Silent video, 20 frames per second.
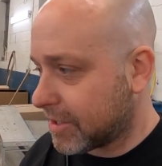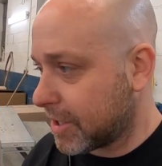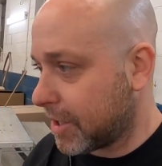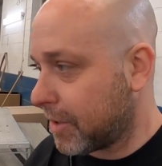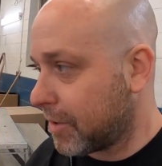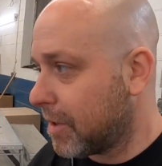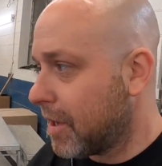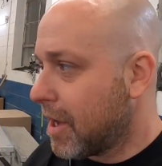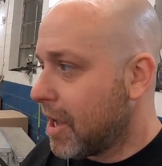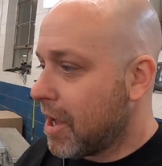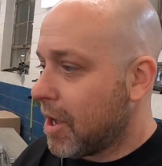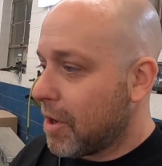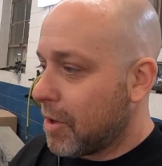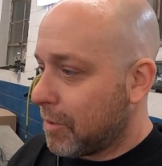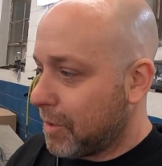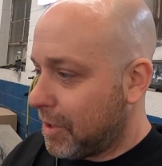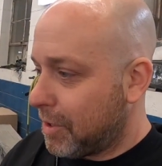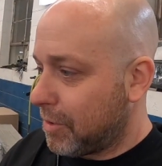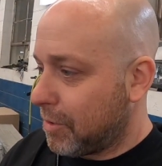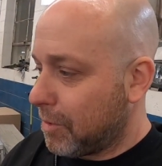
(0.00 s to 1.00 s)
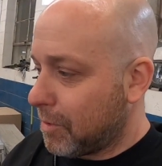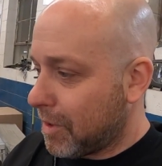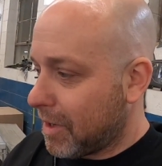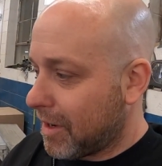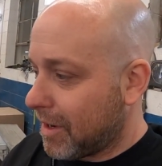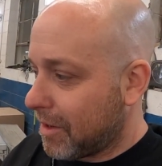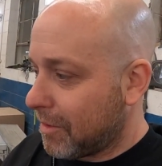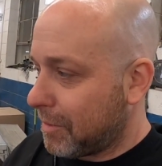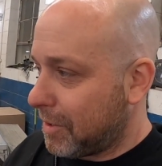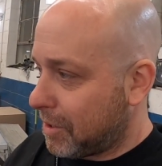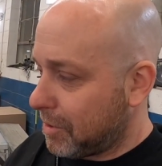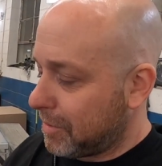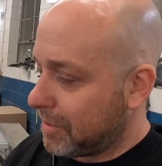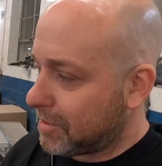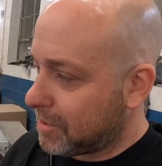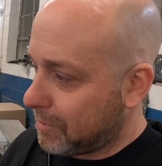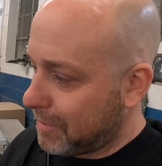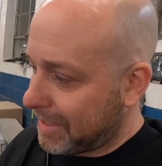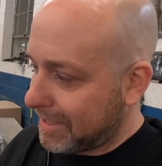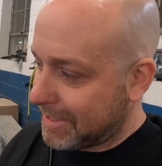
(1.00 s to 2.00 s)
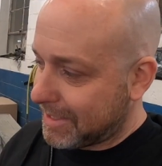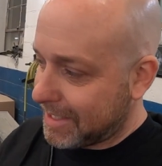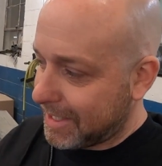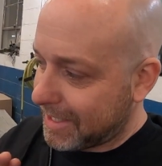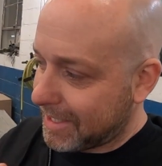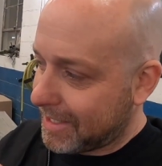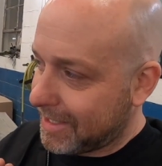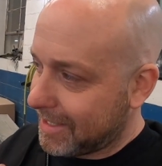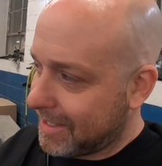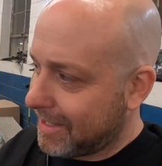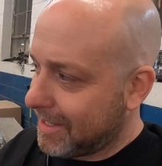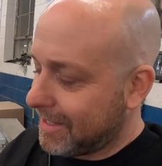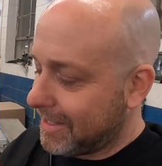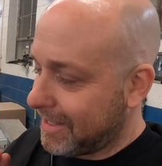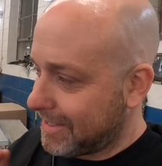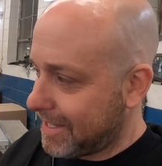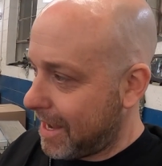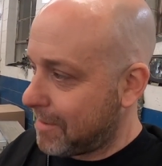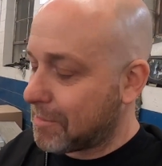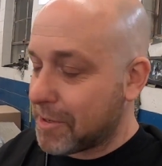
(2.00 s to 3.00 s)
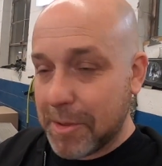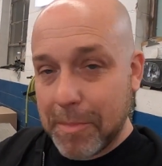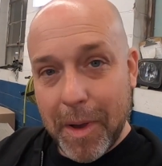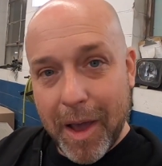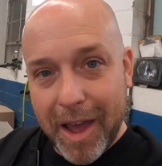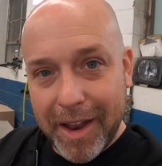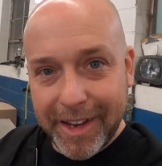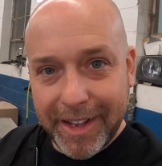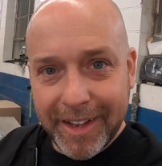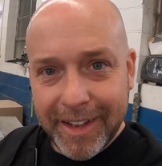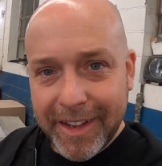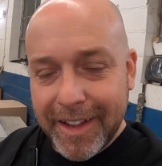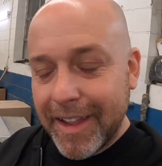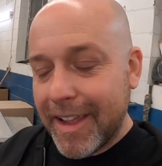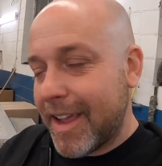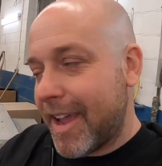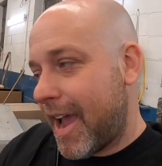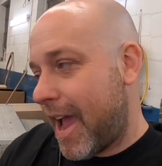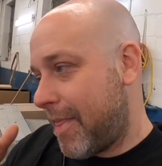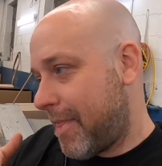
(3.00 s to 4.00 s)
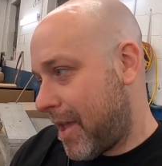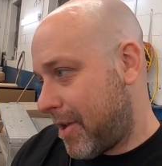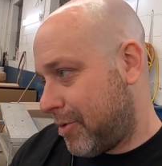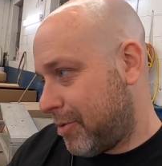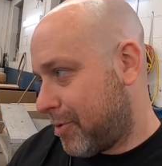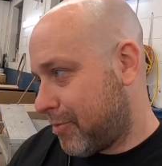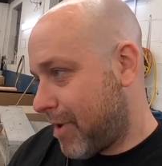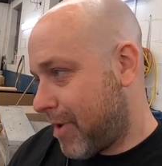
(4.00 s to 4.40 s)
So we do it so we can stick the tape to the body and then do the